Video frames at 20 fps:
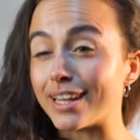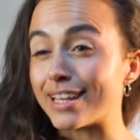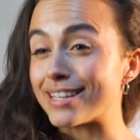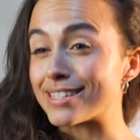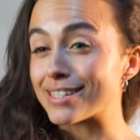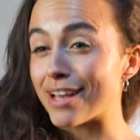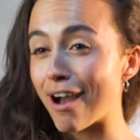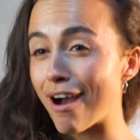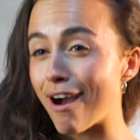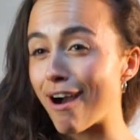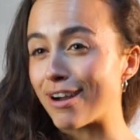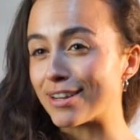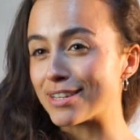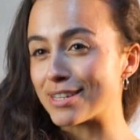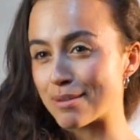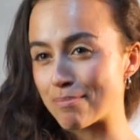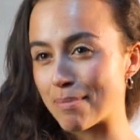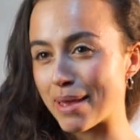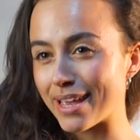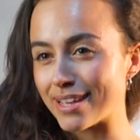and it is
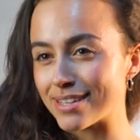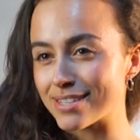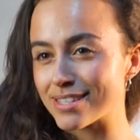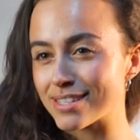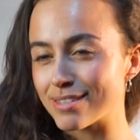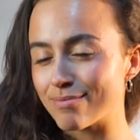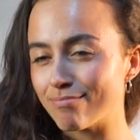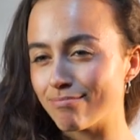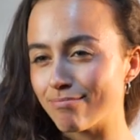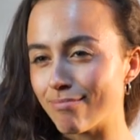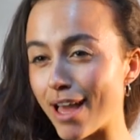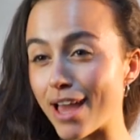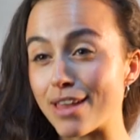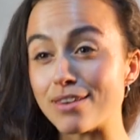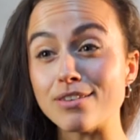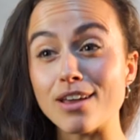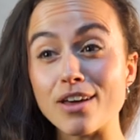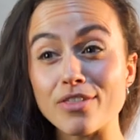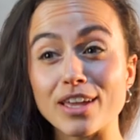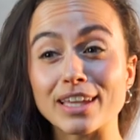hard to miss.
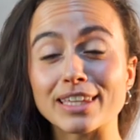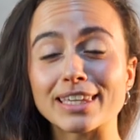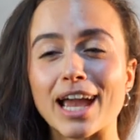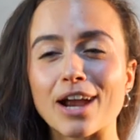Another